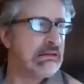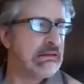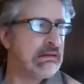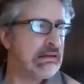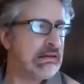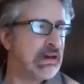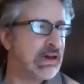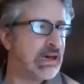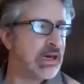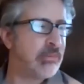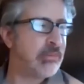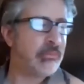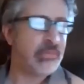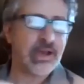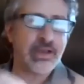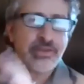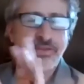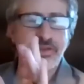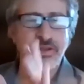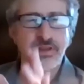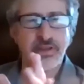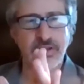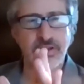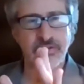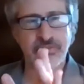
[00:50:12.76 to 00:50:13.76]
I
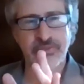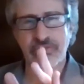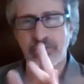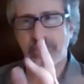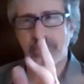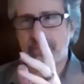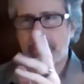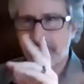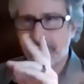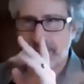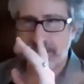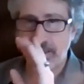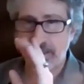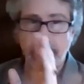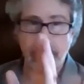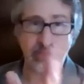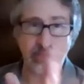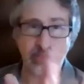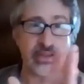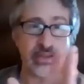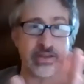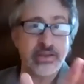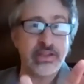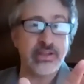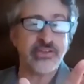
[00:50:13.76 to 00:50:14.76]
think that's, they
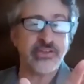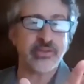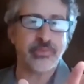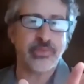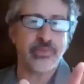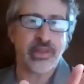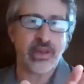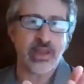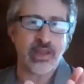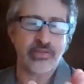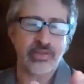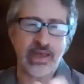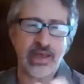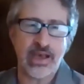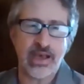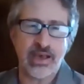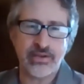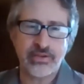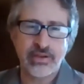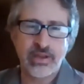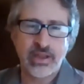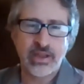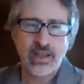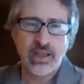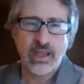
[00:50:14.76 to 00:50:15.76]
need something like
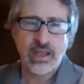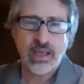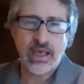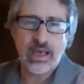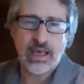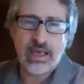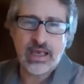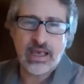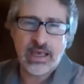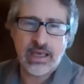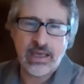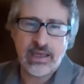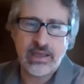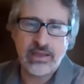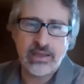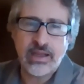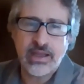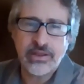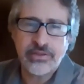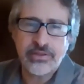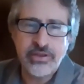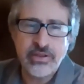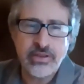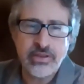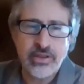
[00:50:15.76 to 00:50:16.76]
that. And
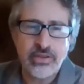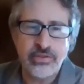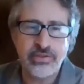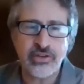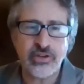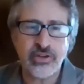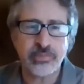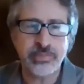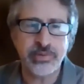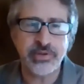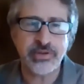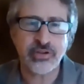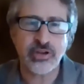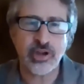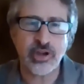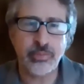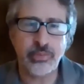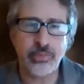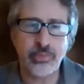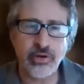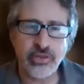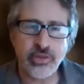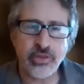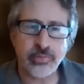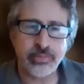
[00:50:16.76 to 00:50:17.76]
I think at this particular
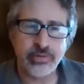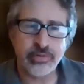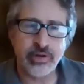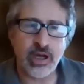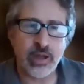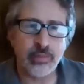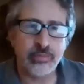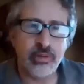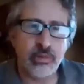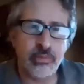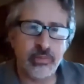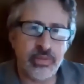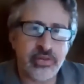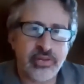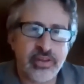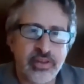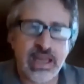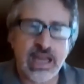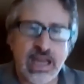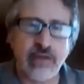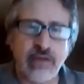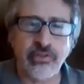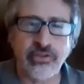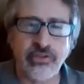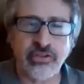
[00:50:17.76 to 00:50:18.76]
point, the problem that they
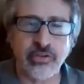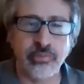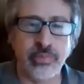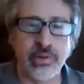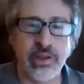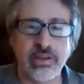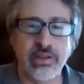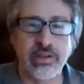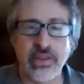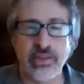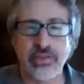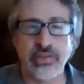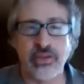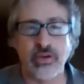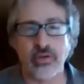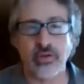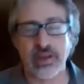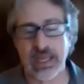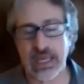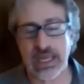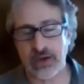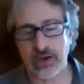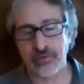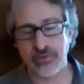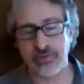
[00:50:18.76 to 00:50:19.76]
have is simply that their
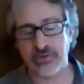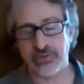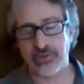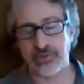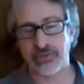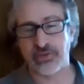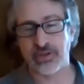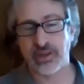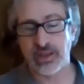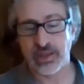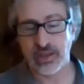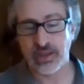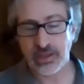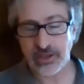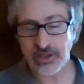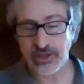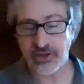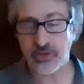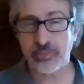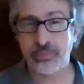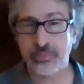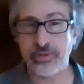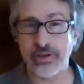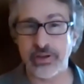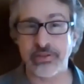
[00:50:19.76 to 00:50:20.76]
account is
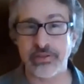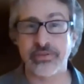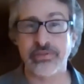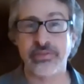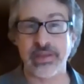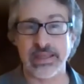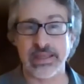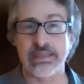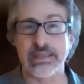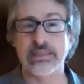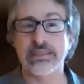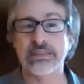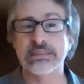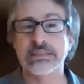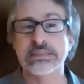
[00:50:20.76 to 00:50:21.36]
pretty thin.